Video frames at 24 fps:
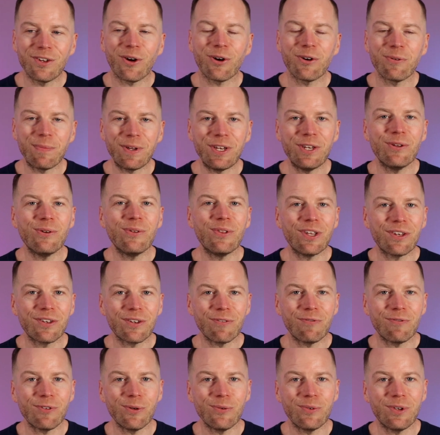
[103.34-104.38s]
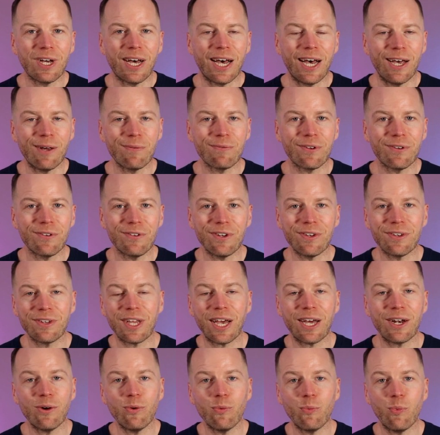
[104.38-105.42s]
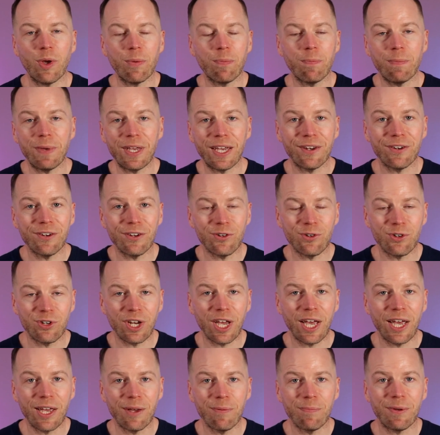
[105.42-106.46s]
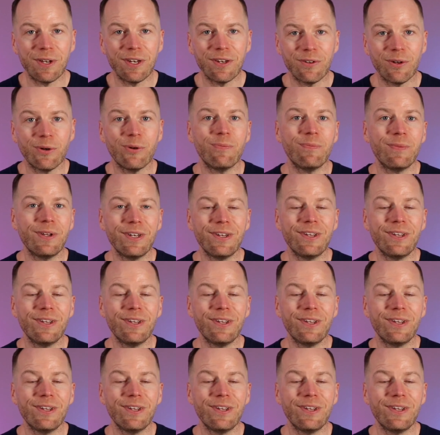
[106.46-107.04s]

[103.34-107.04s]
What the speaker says: heard me do this a few times, and she's kind of whipped me into shape and told me,